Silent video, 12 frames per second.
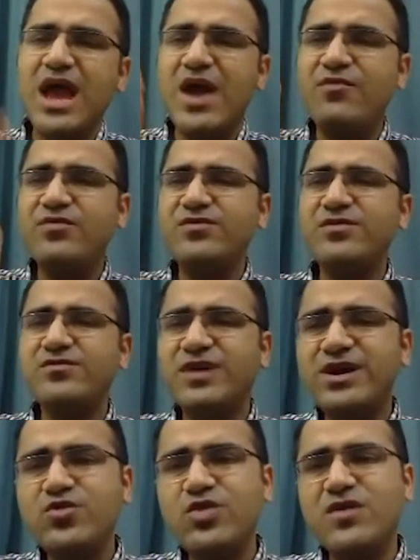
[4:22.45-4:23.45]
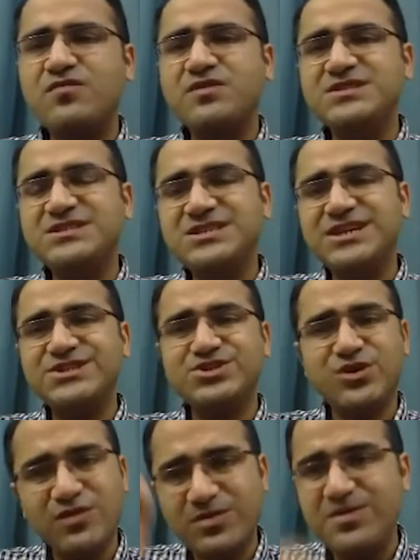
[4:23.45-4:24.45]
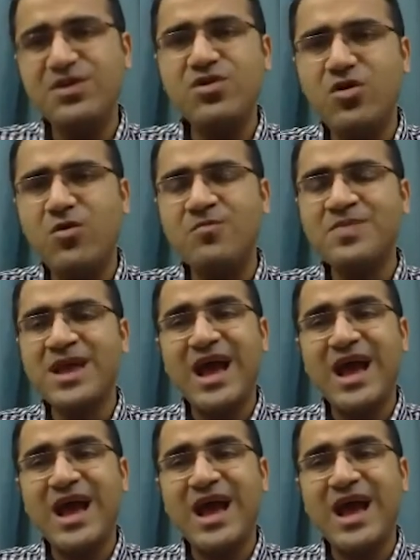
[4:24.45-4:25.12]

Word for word: FEV1 to FVC ratio will be low.